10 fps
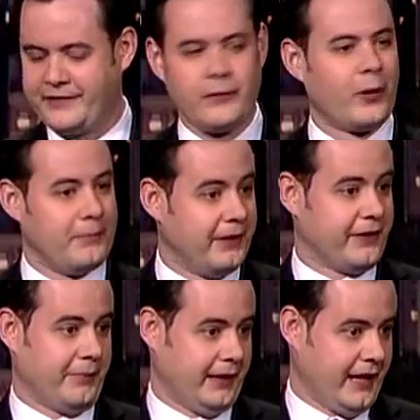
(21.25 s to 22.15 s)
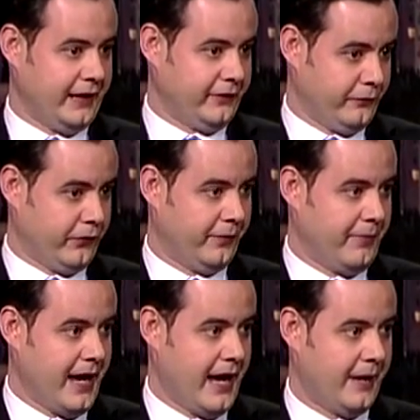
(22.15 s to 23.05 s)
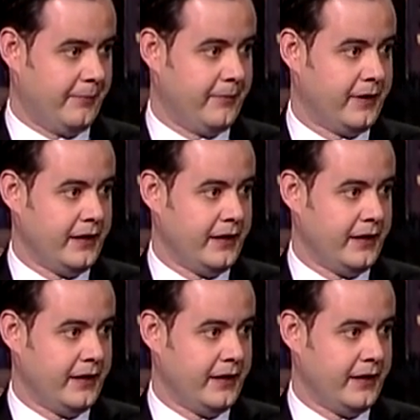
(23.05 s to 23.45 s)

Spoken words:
Didn't want to mess up my lines in front of mom.